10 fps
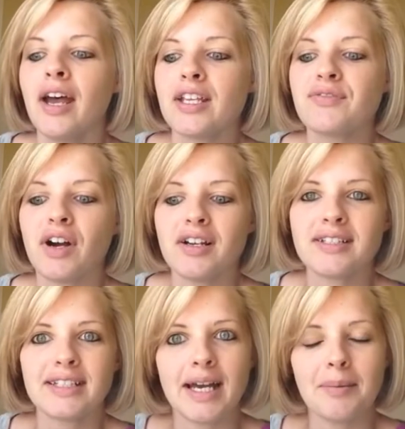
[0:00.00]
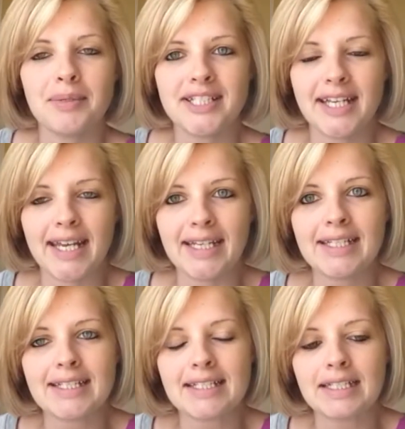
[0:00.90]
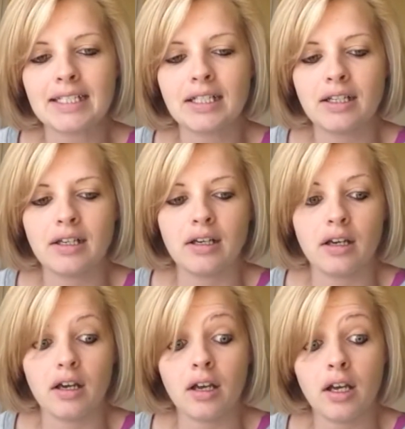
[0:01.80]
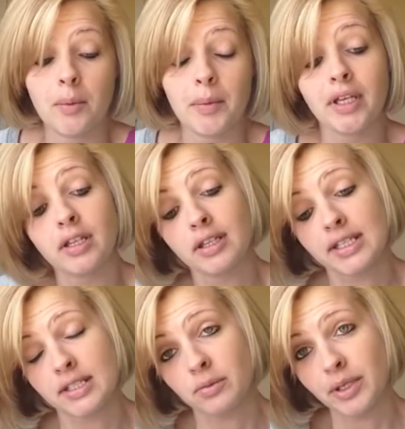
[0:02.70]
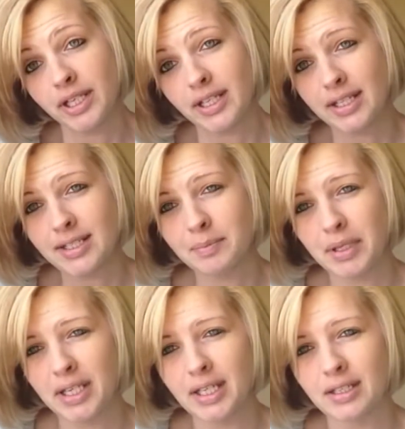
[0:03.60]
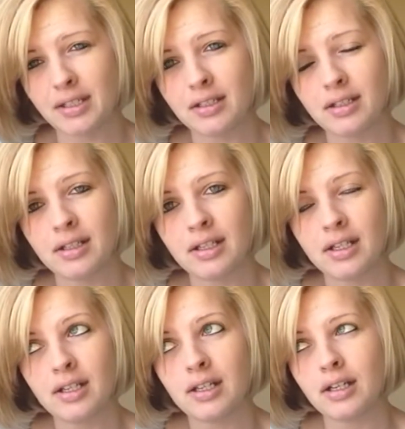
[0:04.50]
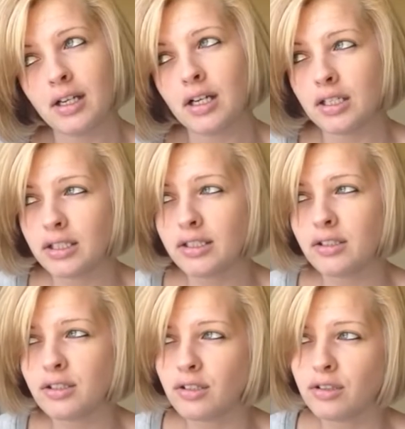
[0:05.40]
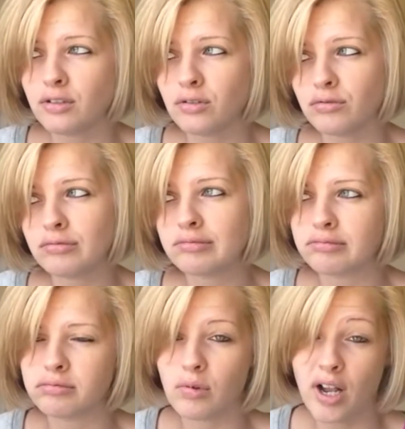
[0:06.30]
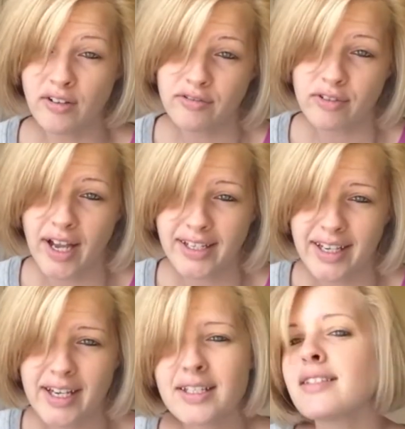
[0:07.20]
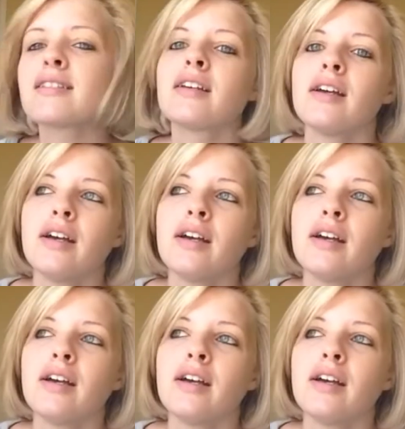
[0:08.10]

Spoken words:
As far as an update, this week has been a little rough, I guess.